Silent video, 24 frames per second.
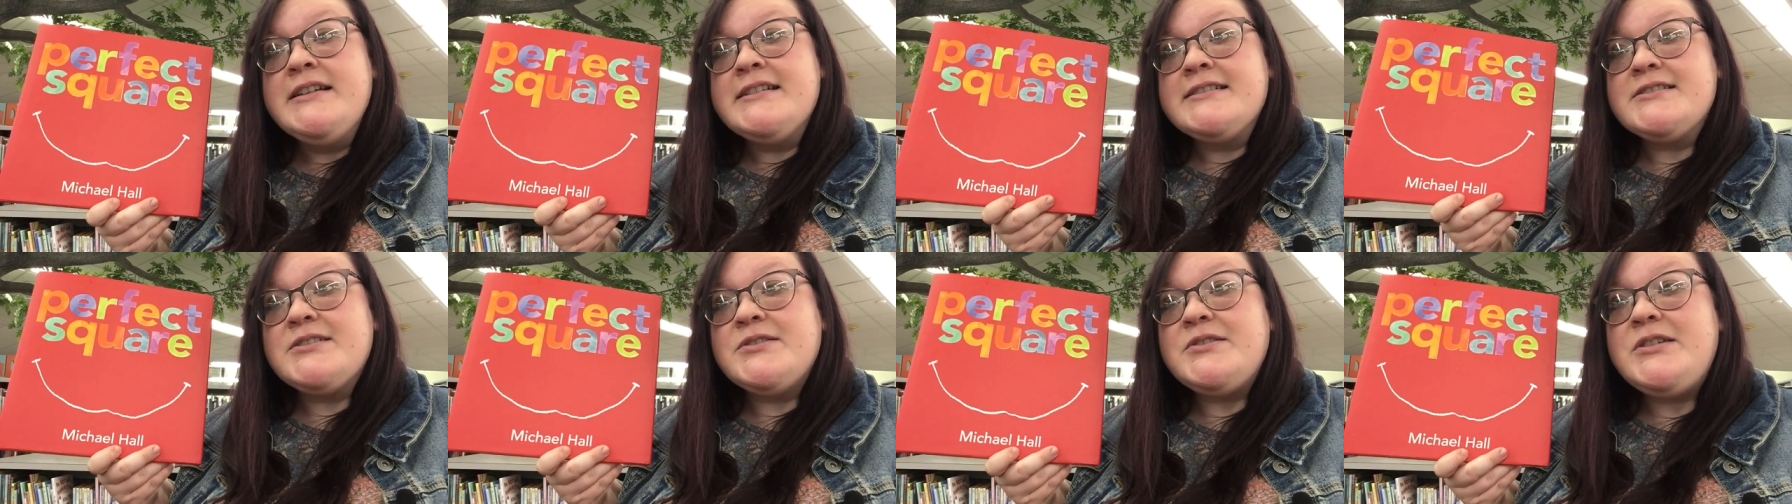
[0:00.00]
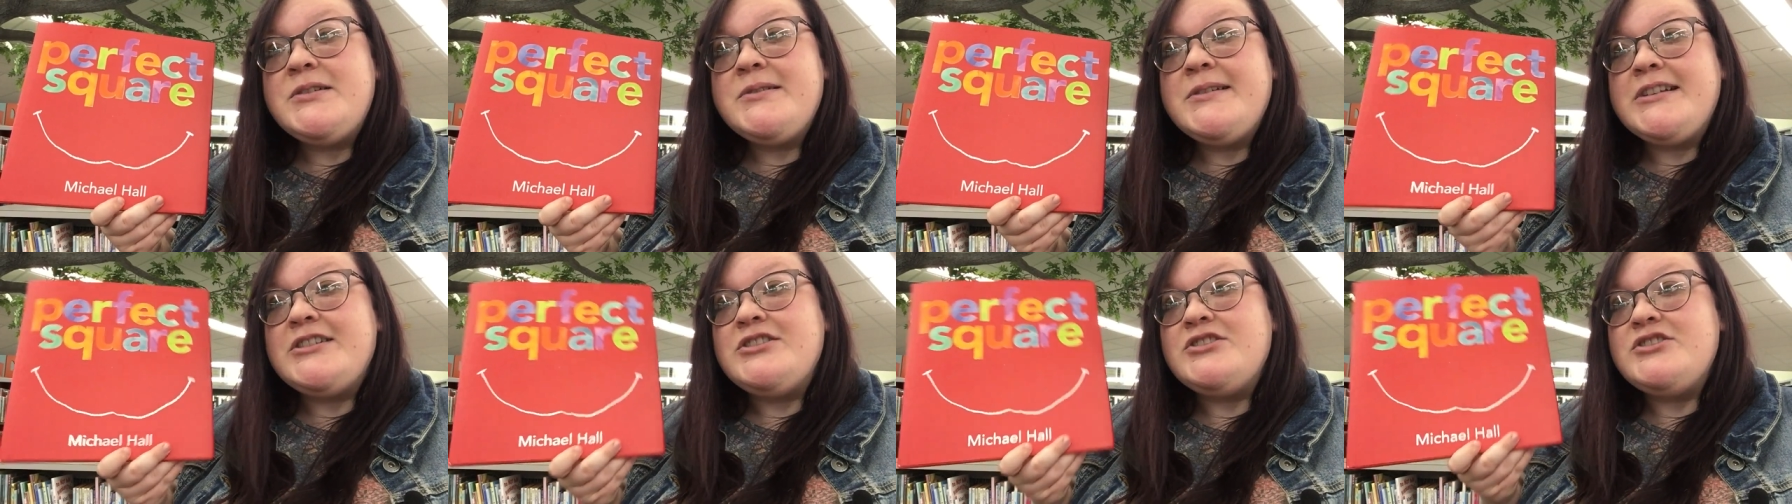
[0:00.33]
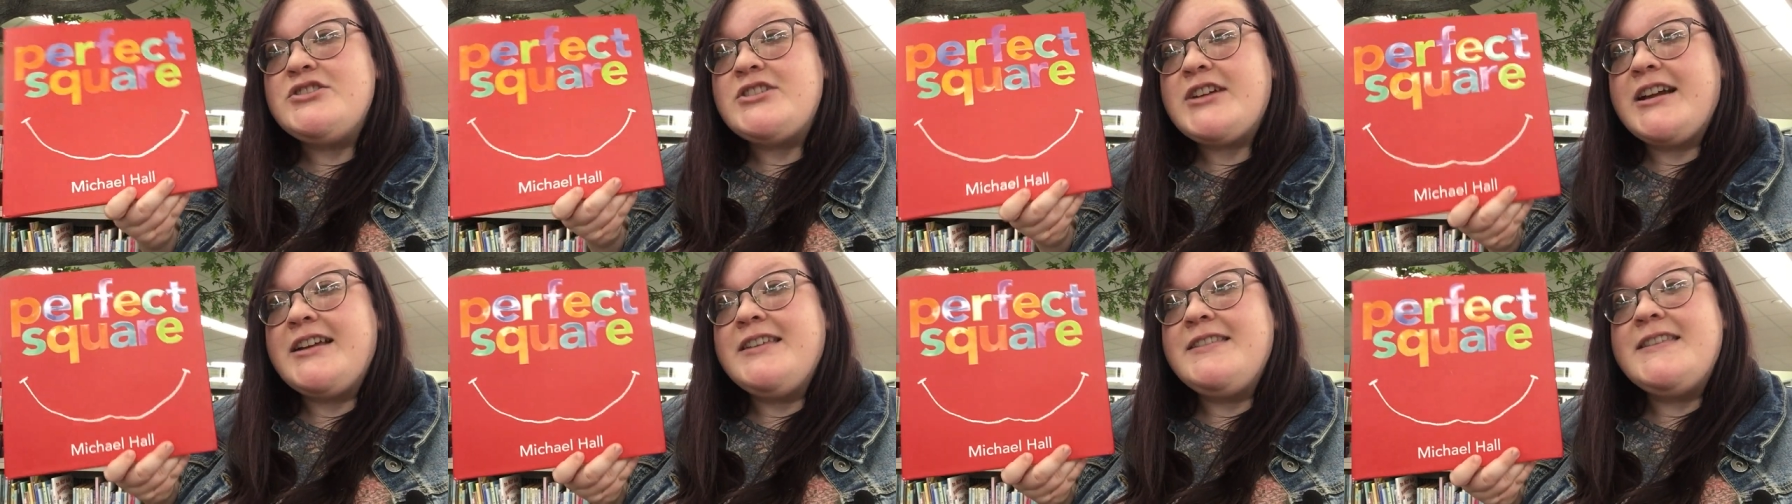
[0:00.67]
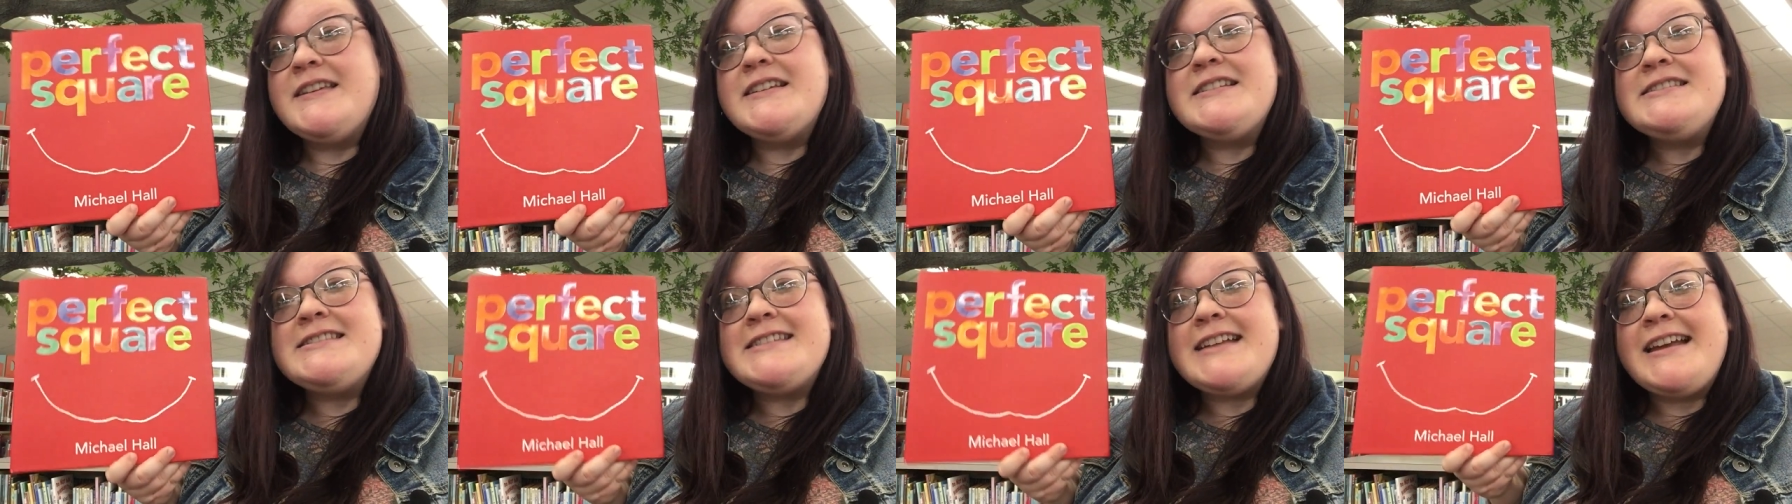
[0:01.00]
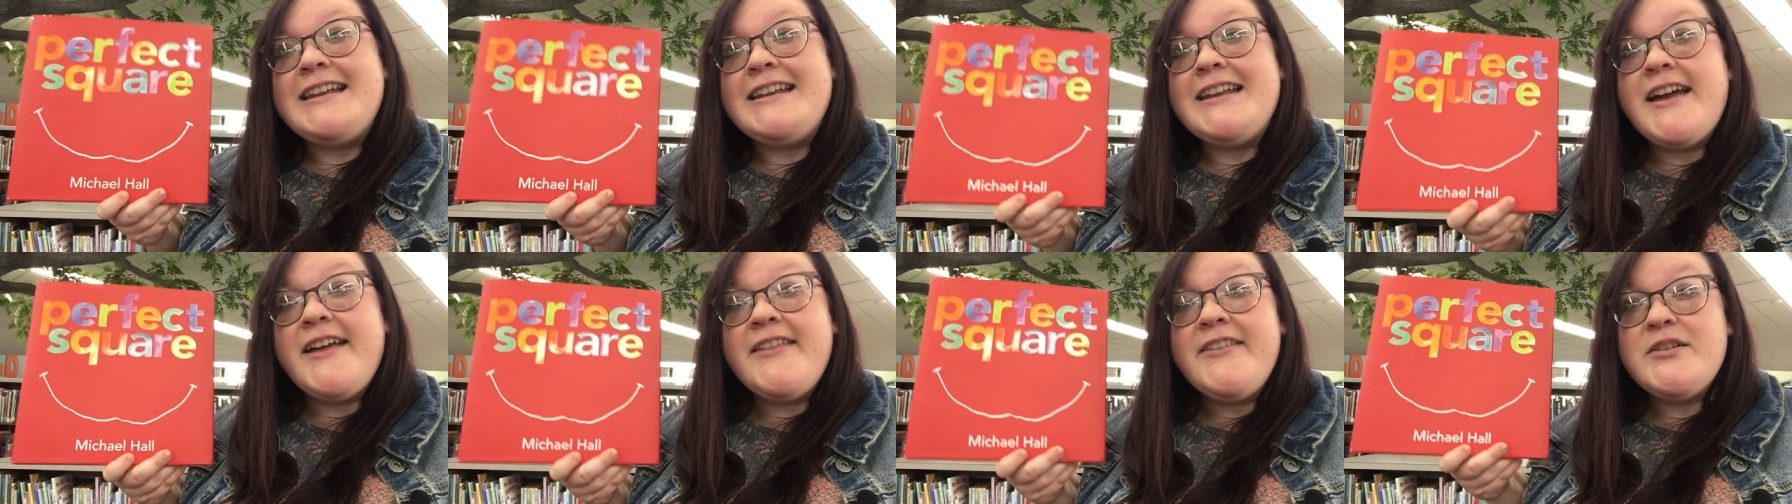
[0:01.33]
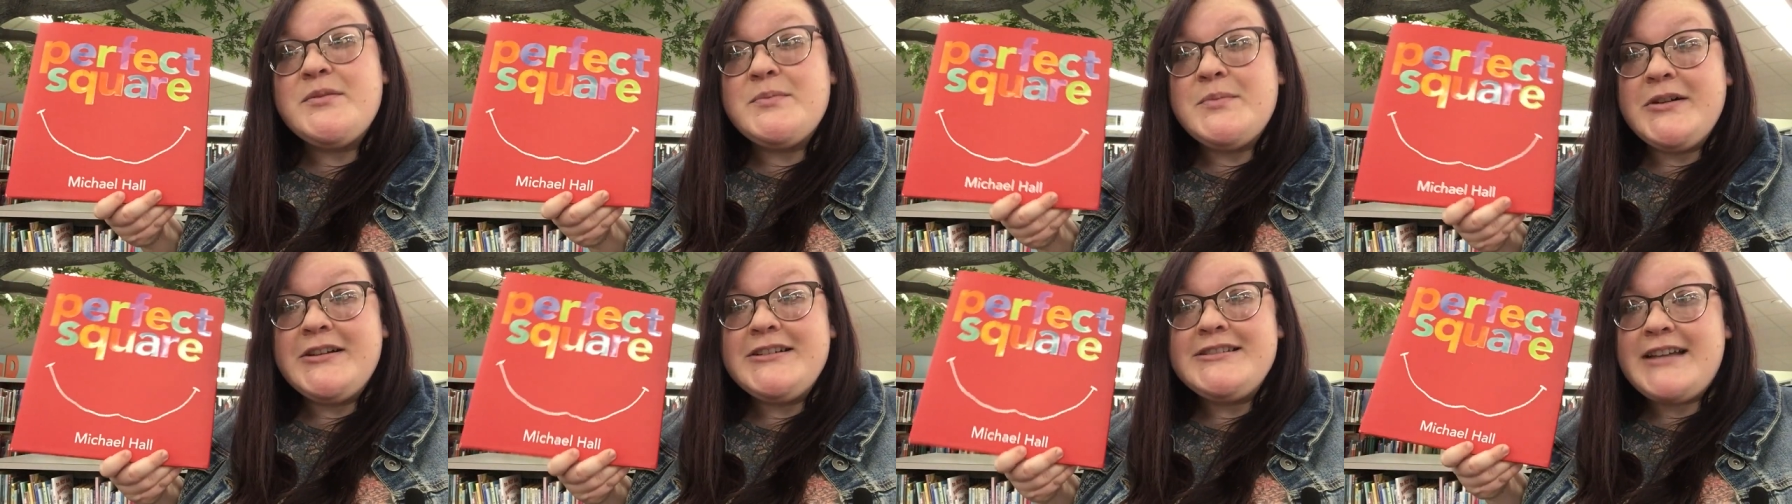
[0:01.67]
so you can check this and other
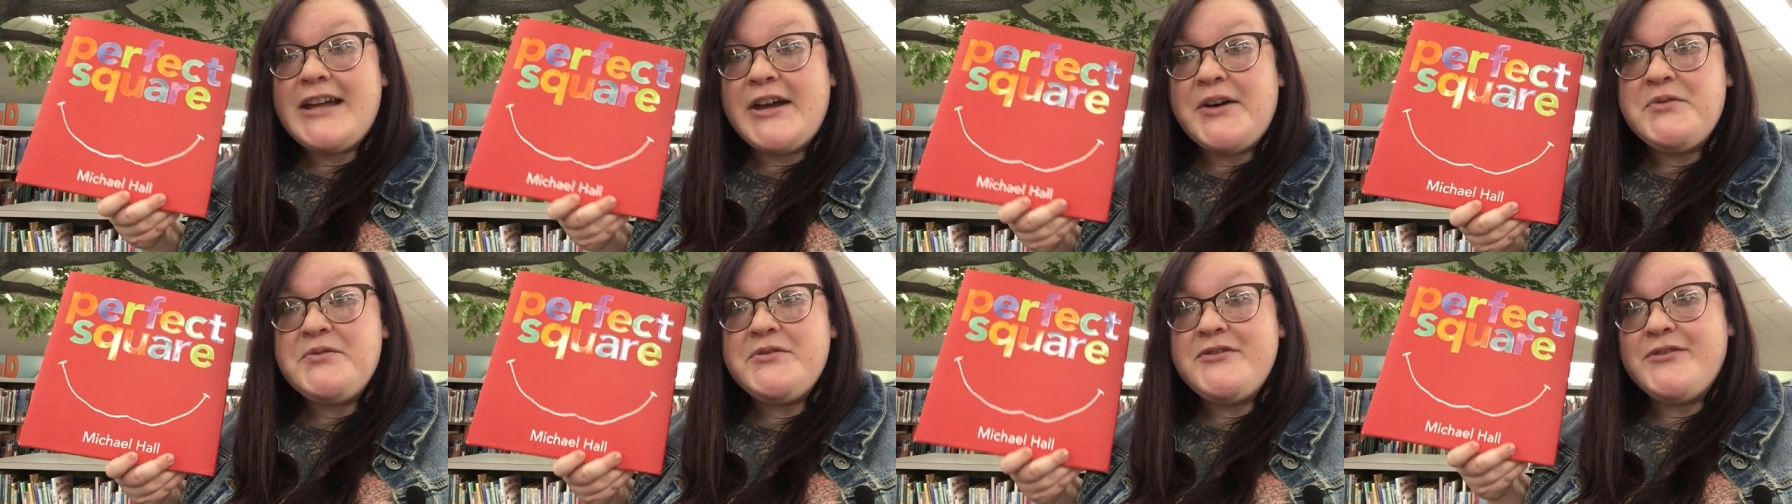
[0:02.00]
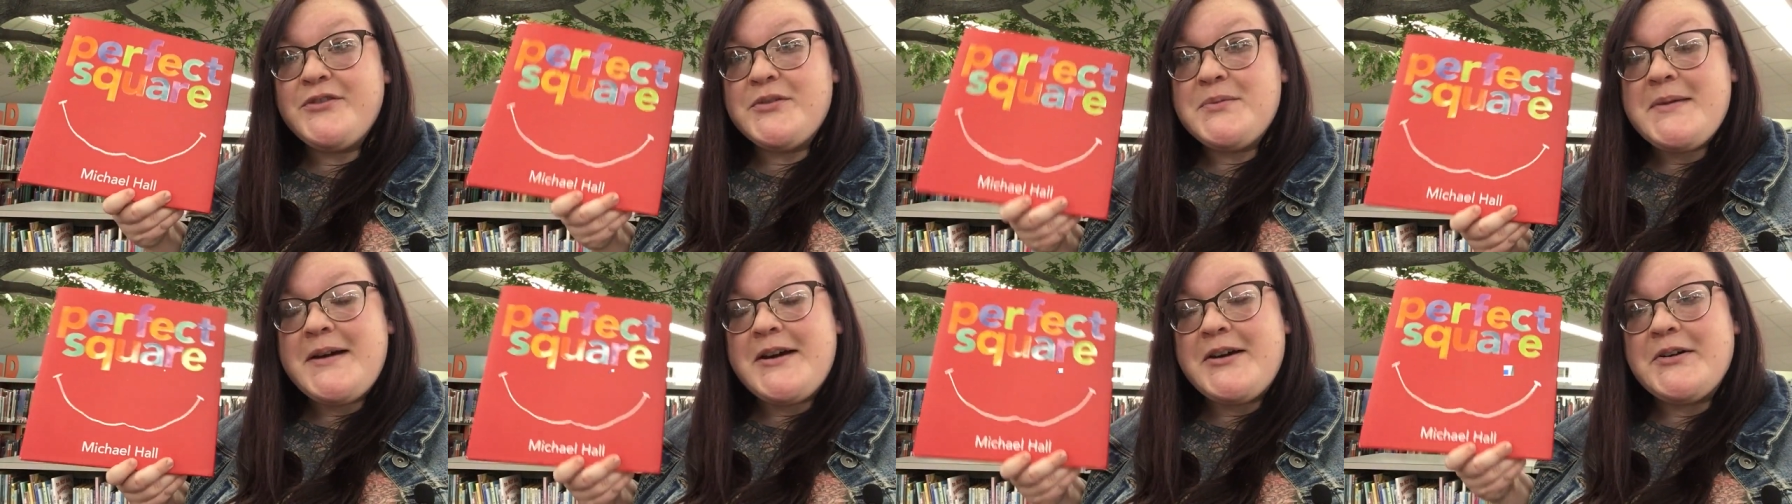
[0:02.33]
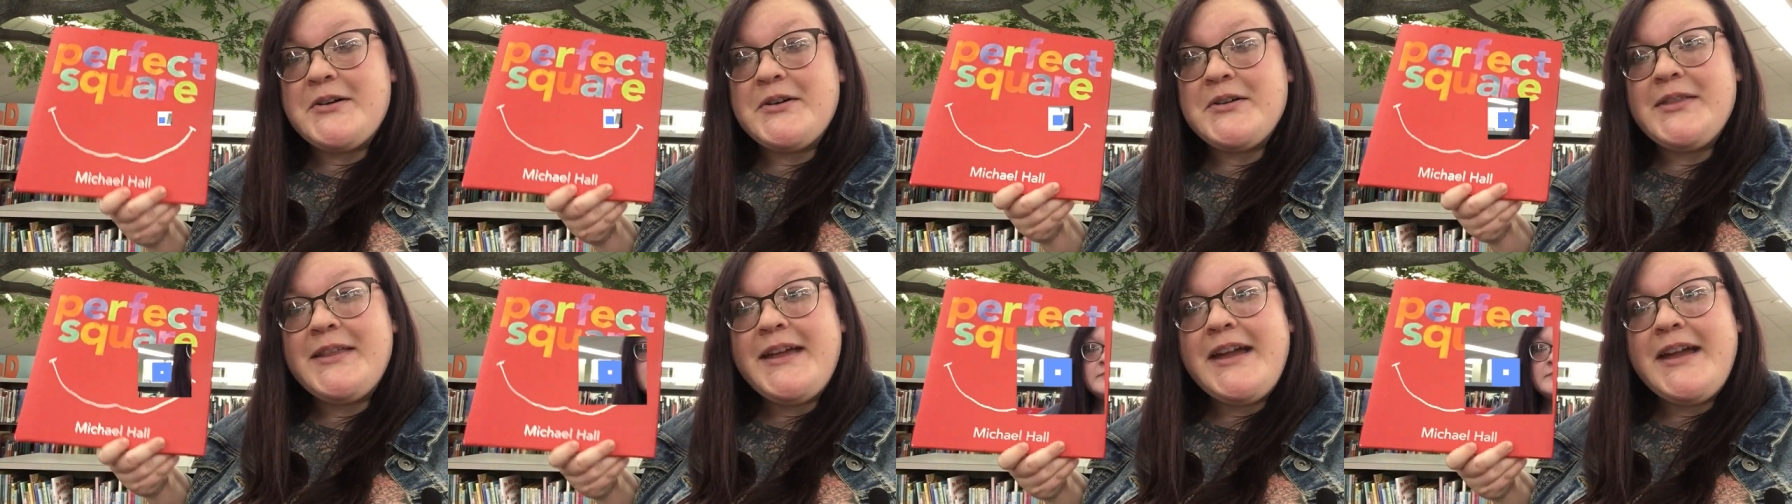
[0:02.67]
books out from our